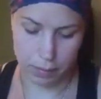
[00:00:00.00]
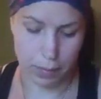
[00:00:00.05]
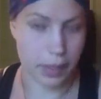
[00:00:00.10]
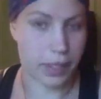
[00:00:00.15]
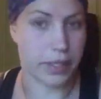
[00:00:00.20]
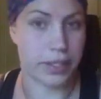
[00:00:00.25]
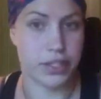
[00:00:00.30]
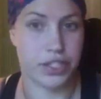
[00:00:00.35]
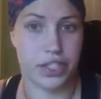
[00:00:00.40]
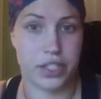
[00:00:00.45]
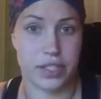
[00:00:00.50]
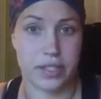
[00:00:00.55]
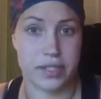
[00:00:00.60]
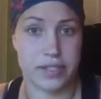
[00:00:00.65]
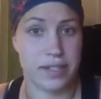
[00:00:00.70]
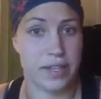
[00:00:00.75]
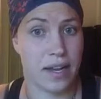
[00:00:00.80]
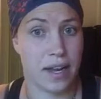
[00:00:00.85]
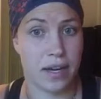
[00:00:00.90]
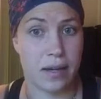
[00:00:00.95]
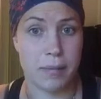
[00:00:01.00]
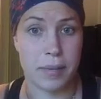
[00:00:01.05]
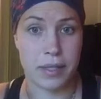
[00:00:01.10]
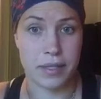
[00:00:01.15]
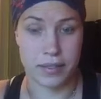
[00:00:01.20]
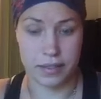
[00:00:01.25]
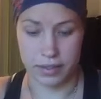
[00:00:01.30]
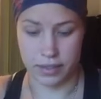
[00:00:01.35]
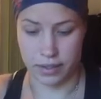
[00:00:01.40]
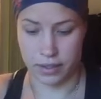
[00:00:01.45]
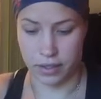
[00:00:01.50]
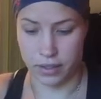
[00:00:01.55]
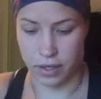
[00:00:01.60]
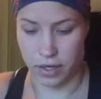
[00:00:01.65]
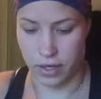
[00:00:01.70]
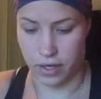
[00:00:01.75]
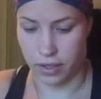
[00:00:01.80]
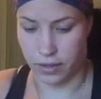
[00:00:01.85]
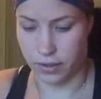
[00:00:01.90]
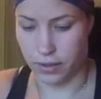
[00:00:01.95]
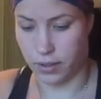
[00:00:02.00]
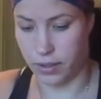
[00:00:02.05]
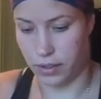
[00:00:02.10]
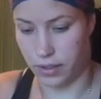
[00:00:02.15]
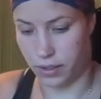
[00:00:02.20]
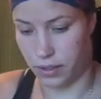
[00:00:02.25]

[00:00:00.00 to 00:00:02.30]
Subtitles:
a pinch. It's not a big deal at all.